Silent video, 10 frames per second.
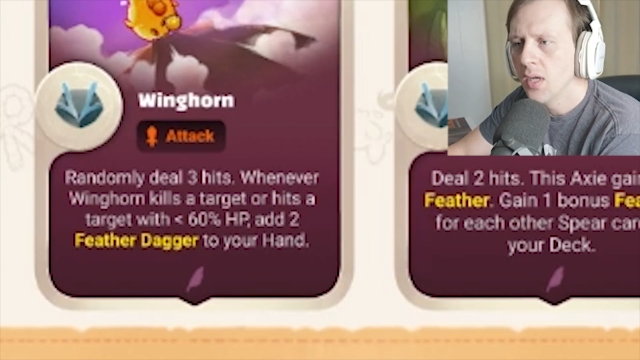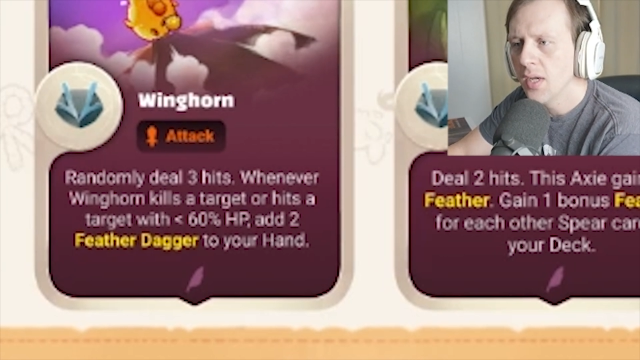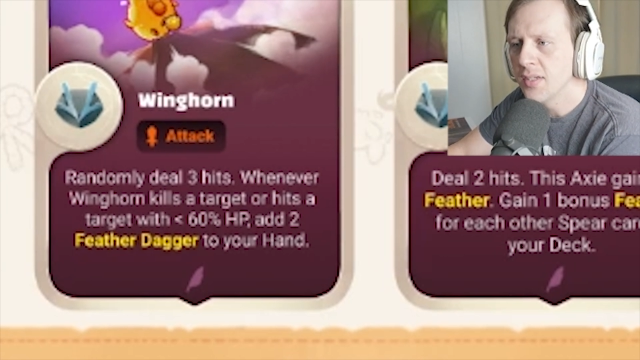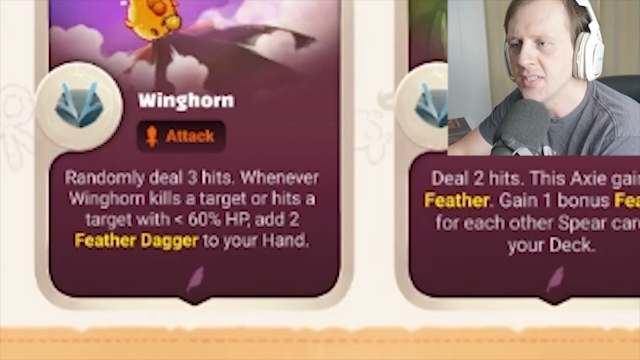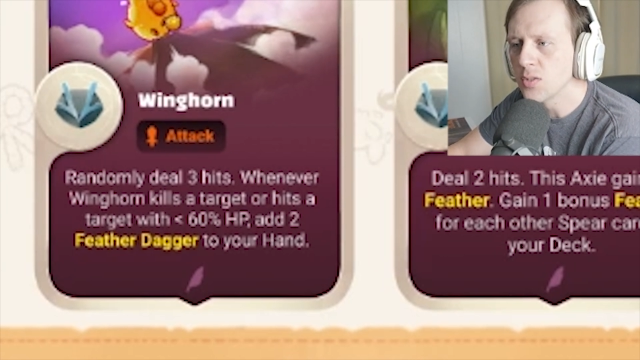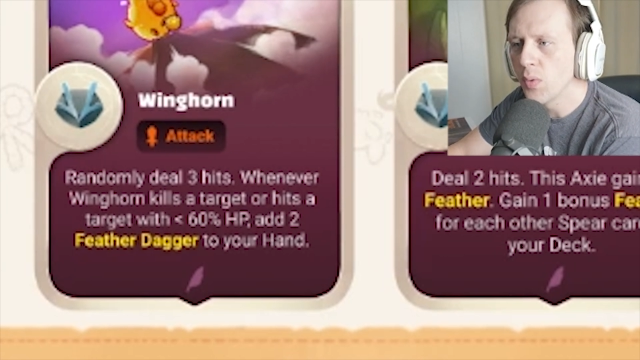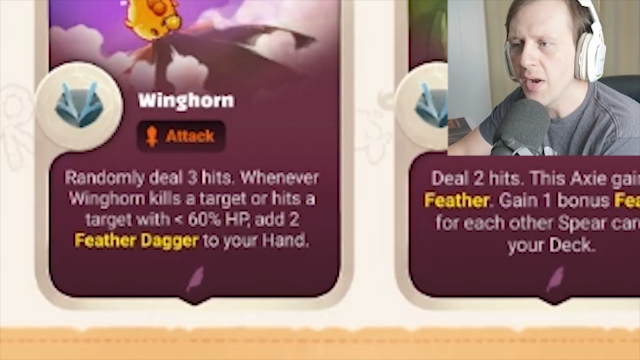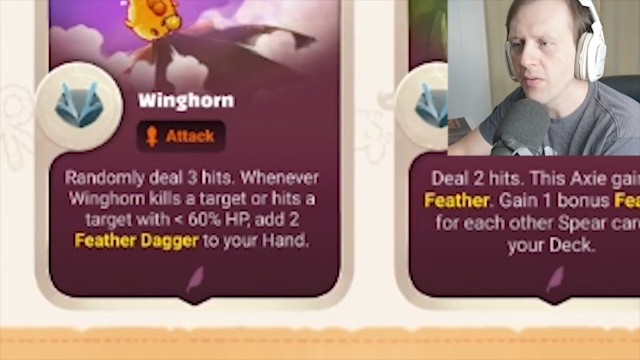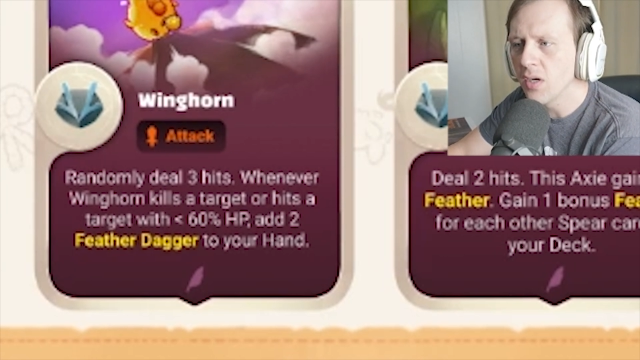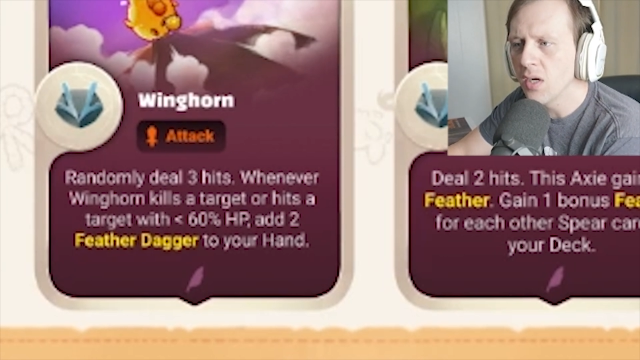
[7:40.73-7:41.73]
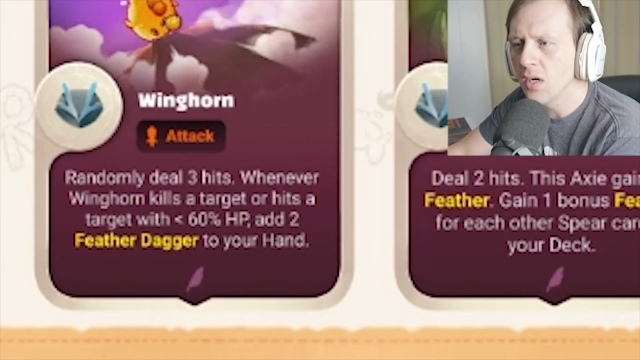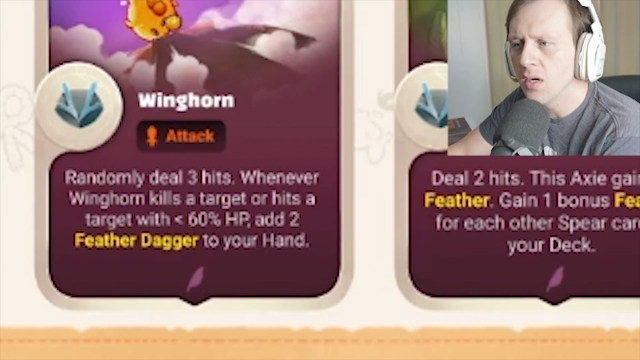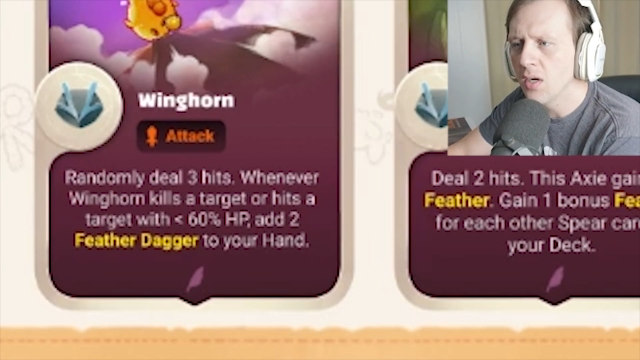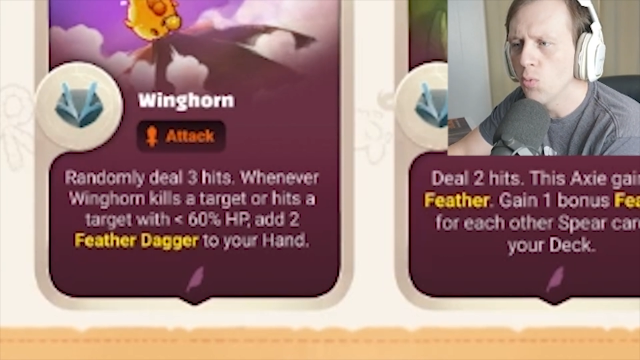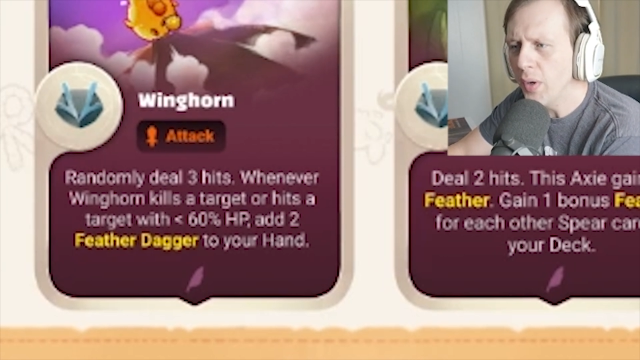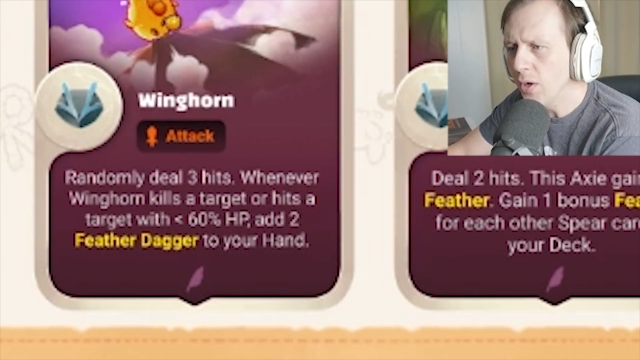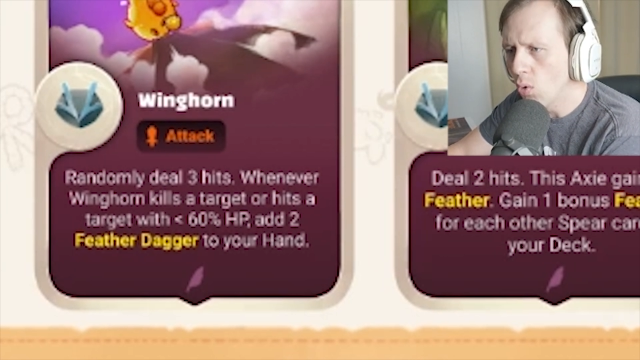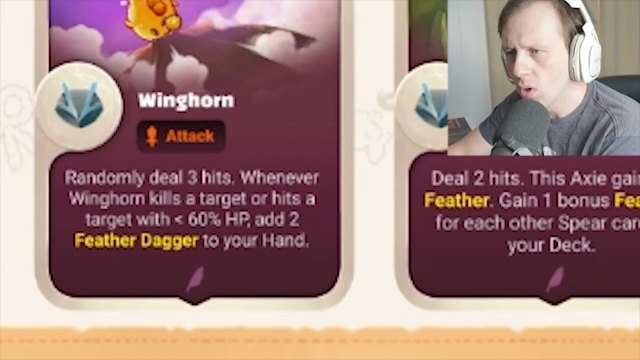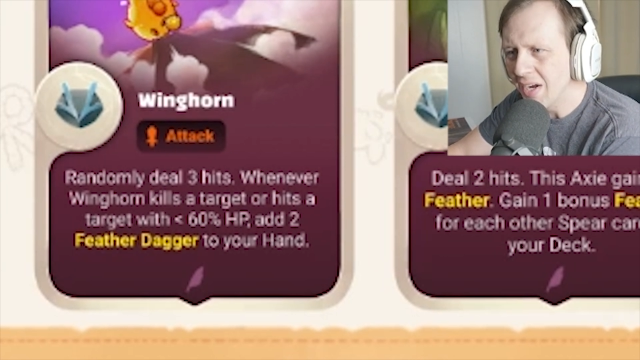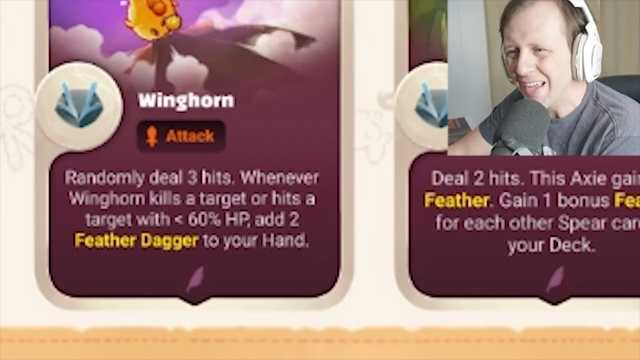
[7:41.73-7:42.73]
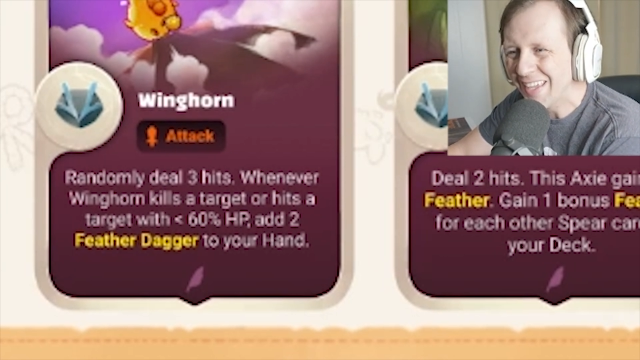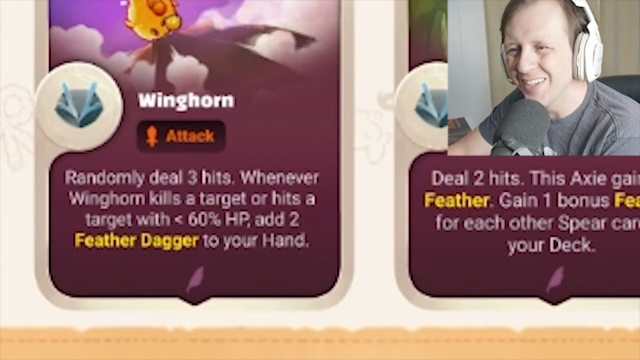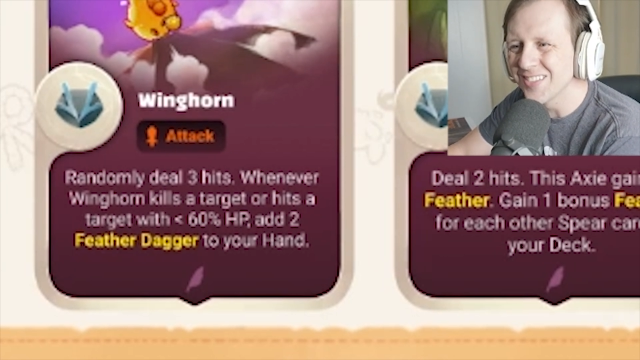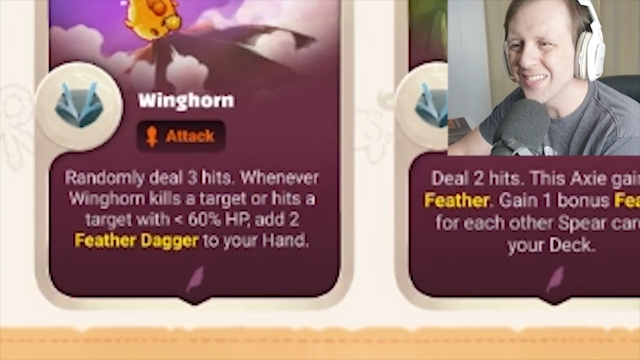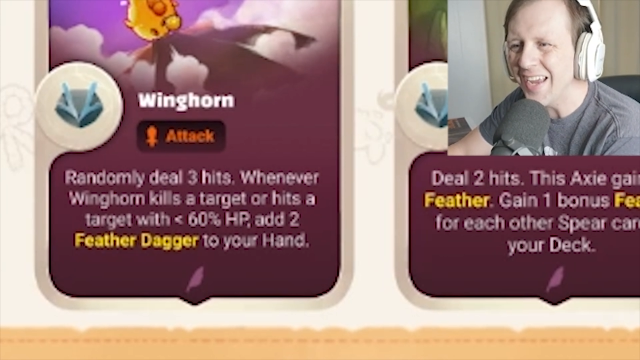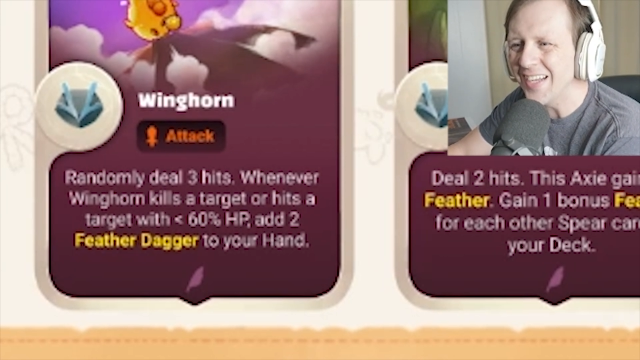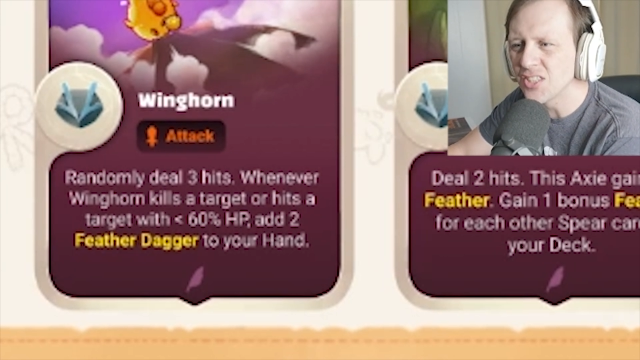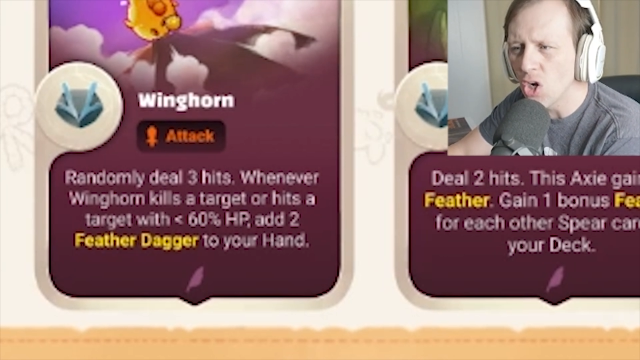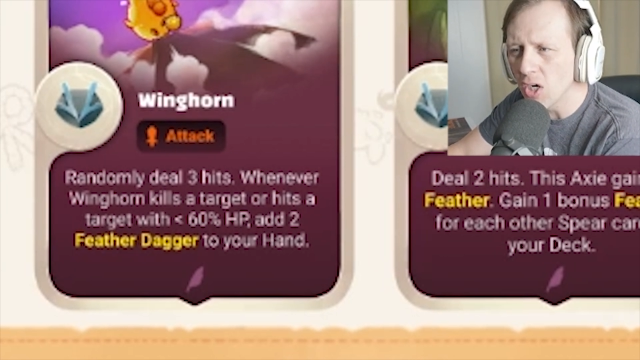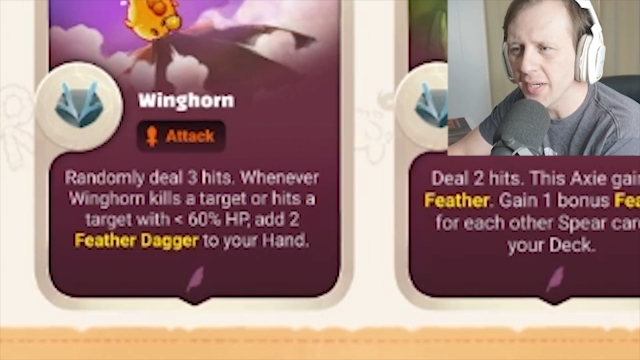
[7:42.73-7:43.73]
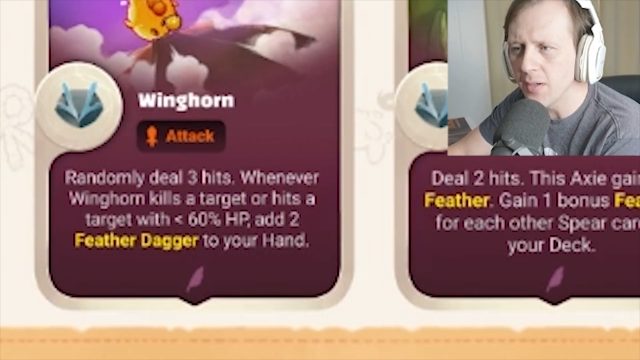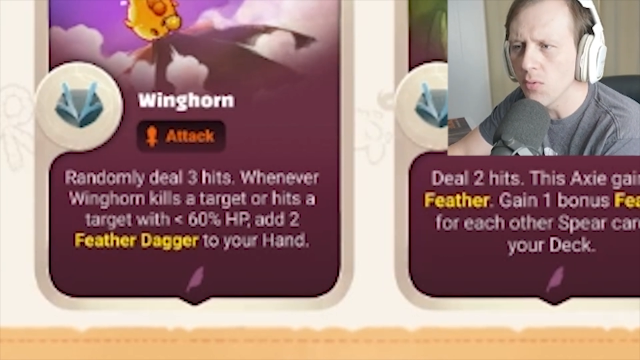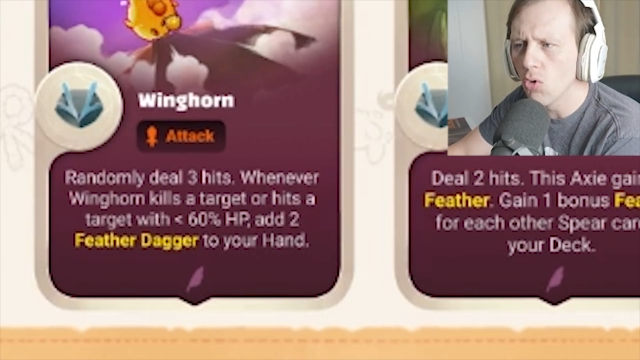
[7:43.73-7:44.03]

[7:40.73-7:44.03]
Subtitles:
It says whenever Winghorn kills a target